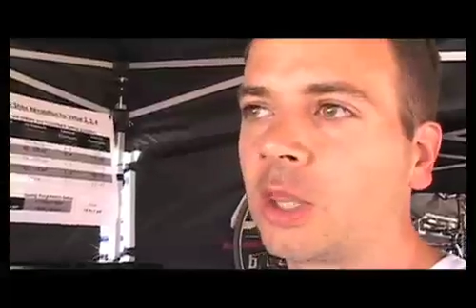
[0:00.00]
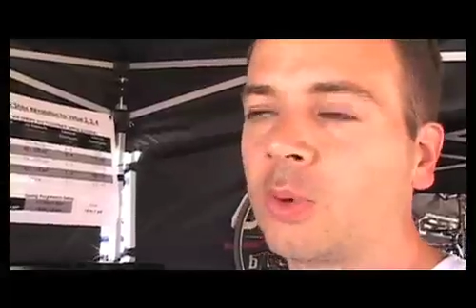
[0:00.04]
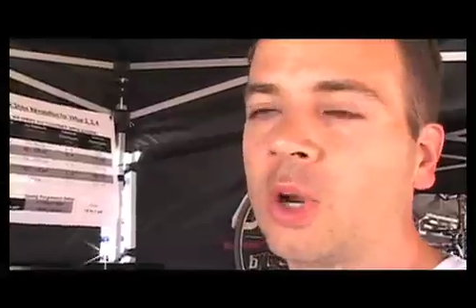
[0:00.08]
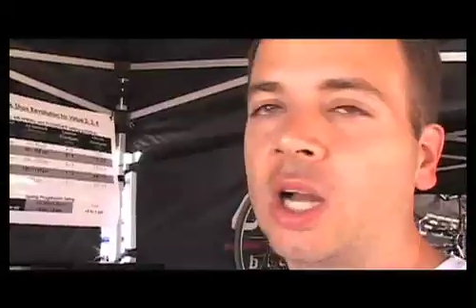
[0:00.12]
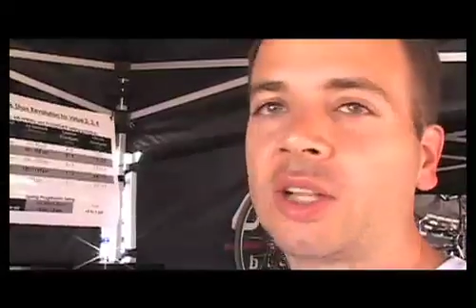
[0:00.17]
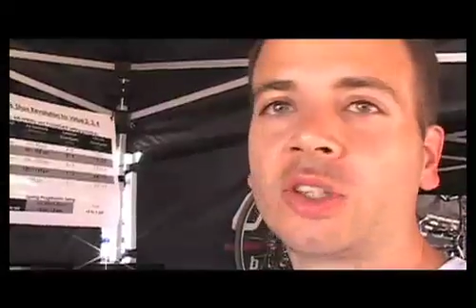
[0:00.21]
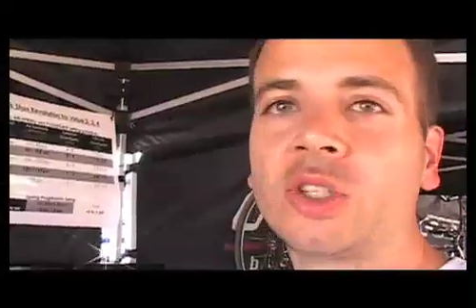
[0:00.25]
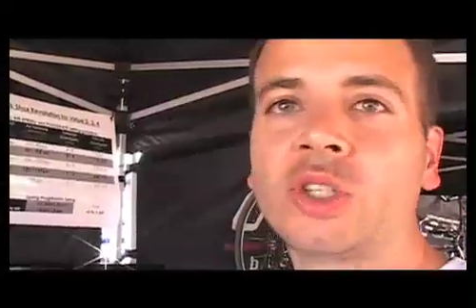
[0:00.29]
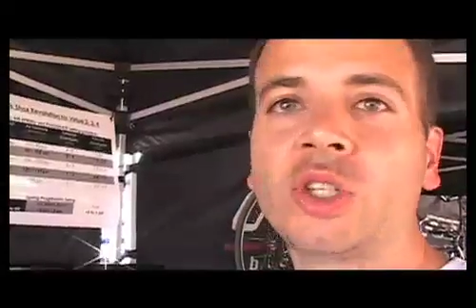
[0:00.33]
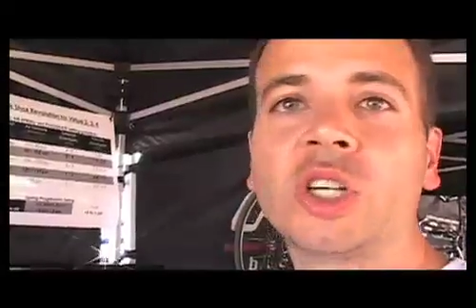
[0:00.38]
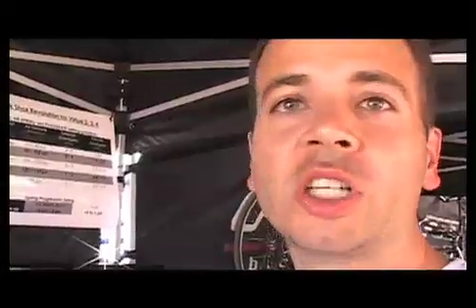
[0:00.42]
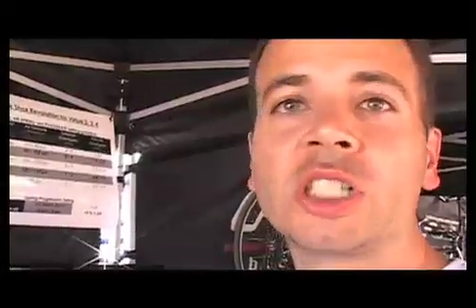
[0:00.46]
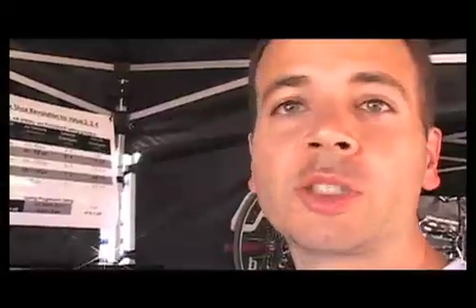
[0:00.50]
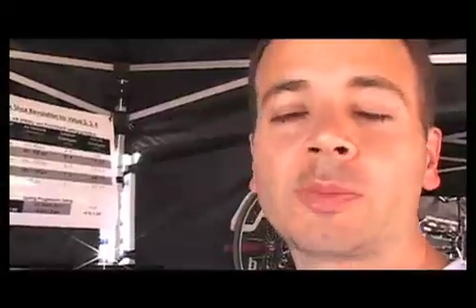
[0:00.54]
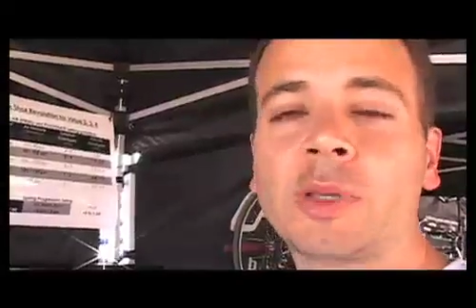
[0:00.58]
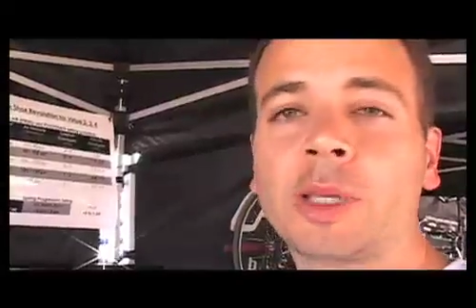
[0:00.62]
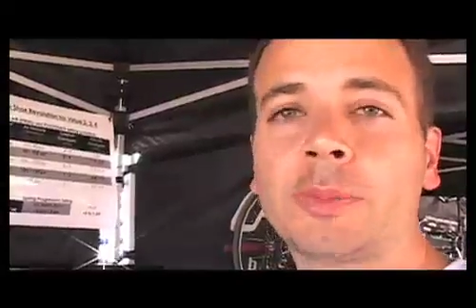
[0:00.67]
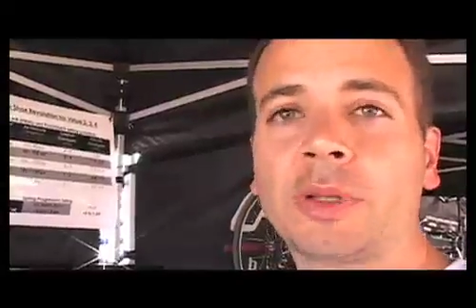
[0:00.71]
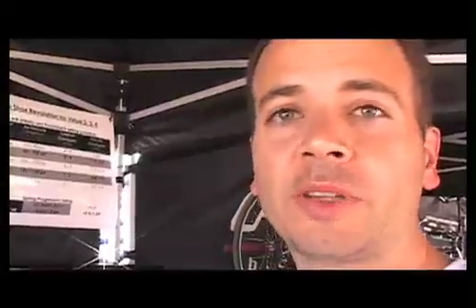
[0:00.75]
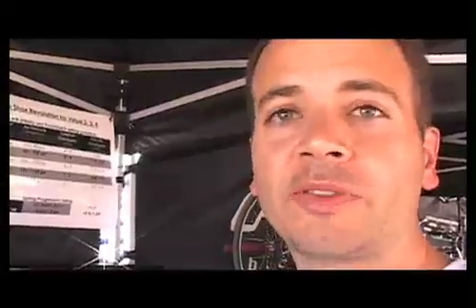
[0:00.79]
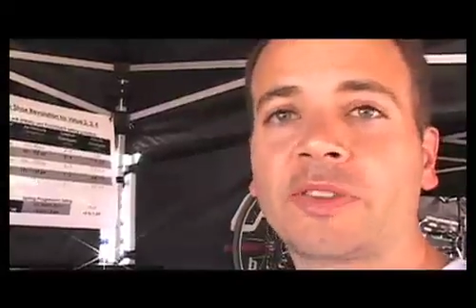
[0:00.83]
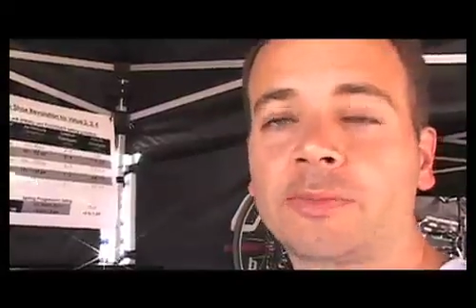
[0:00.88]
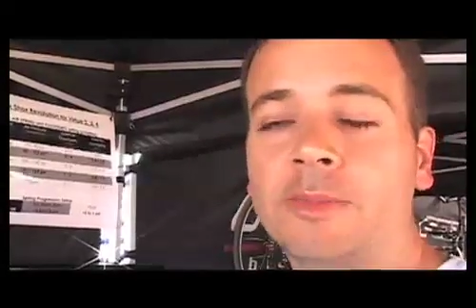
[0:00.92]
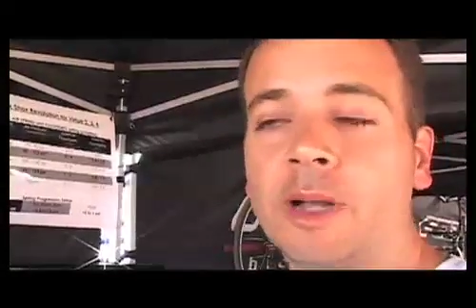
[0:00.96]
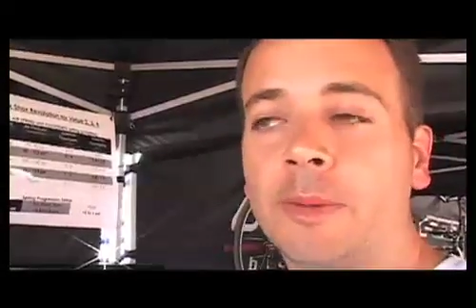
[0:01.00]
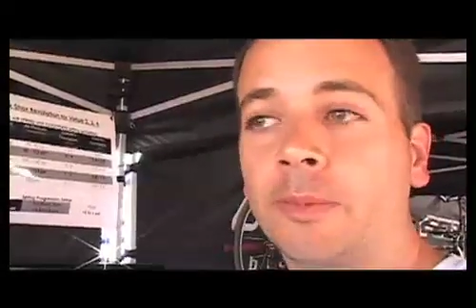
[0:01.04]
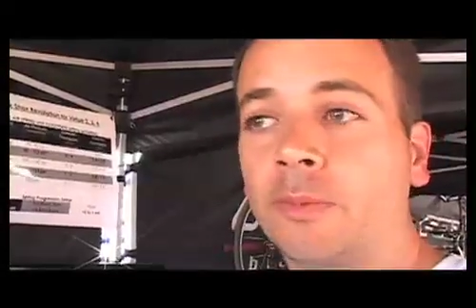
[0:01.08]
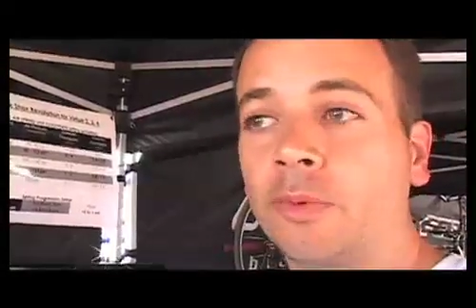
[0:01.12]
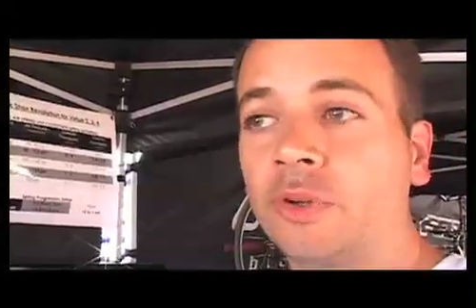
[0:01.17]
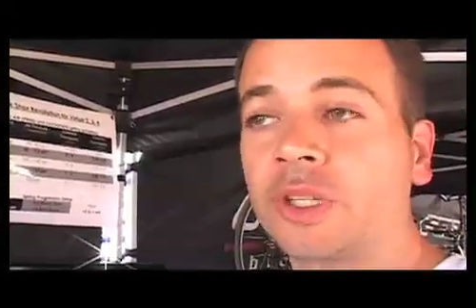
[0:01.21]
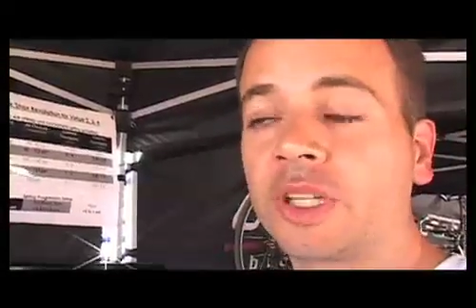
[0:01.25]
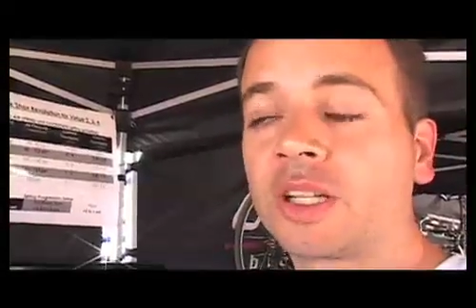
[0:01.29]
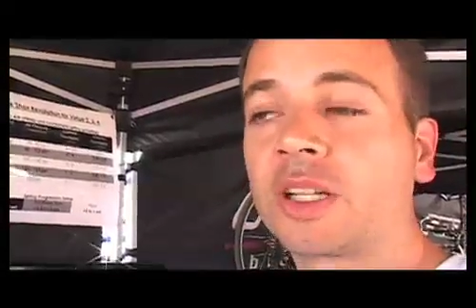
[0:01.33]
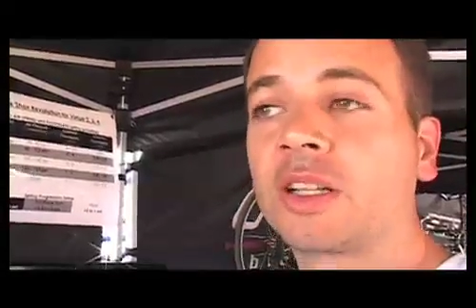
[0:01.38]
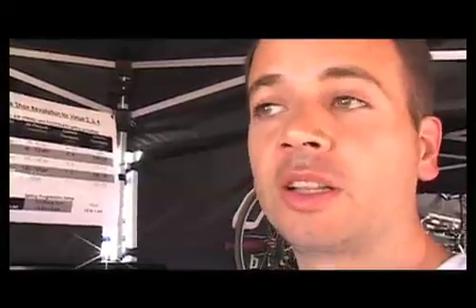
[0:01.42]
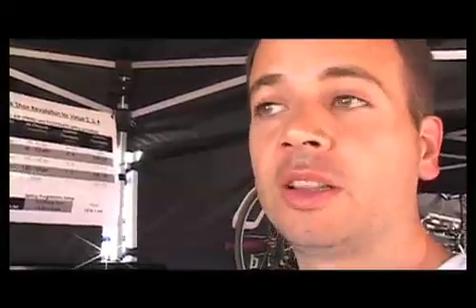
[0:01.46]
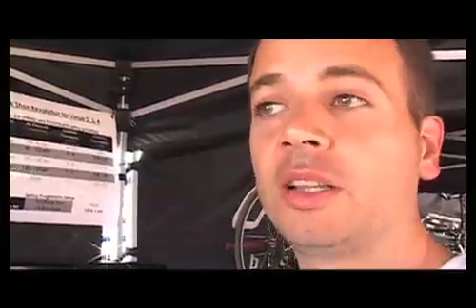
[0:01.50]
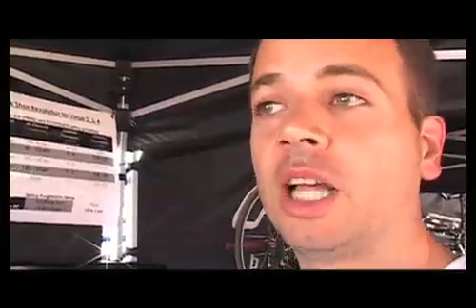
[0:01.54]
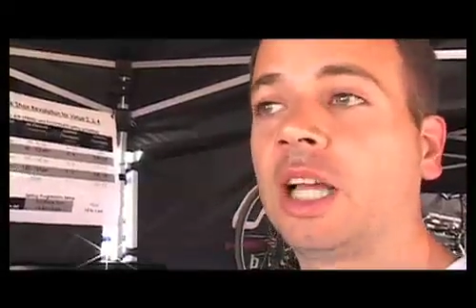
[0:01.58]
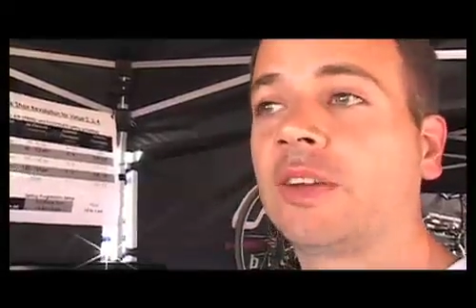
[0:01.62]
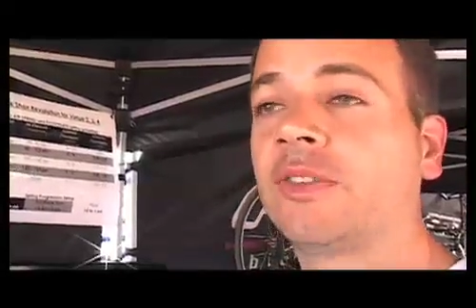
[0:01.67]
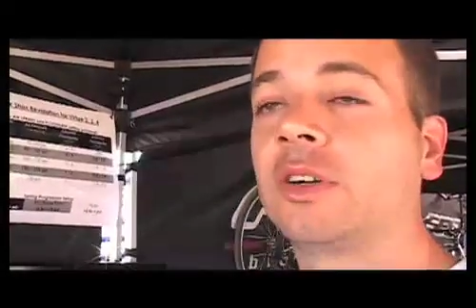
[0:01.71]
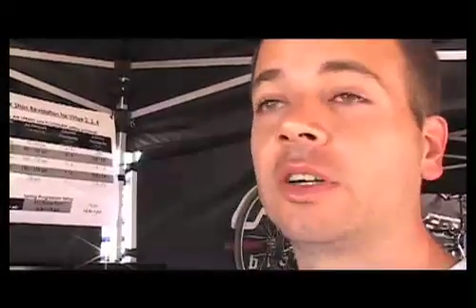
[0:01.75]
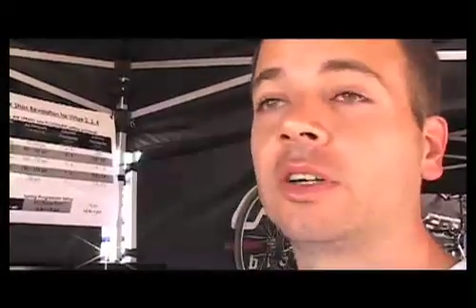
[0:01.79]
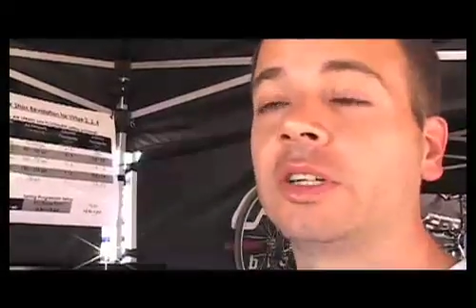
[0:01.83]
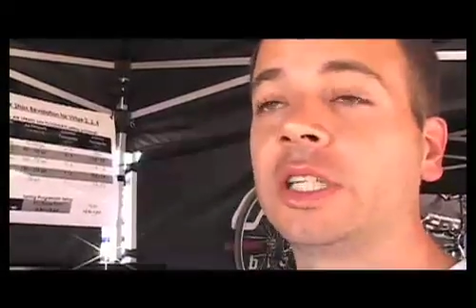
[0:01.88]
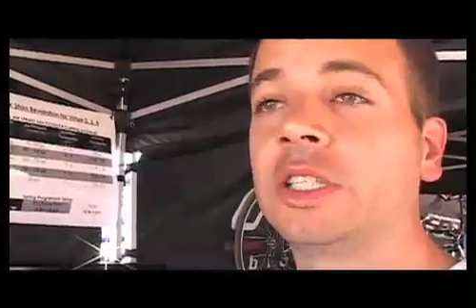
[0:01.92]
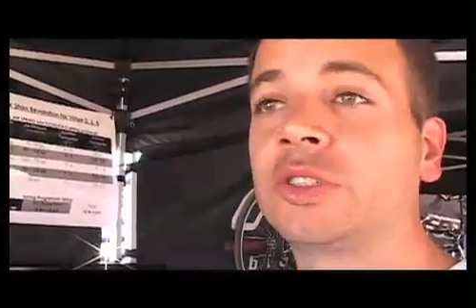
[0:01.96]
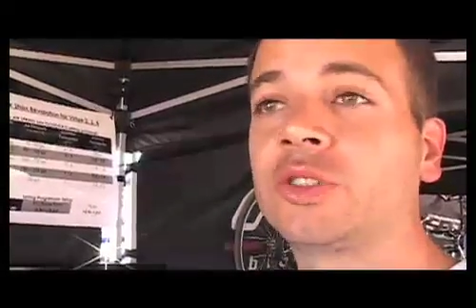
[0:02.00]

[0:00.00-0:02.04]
Throughout the years, people have come up with really clever,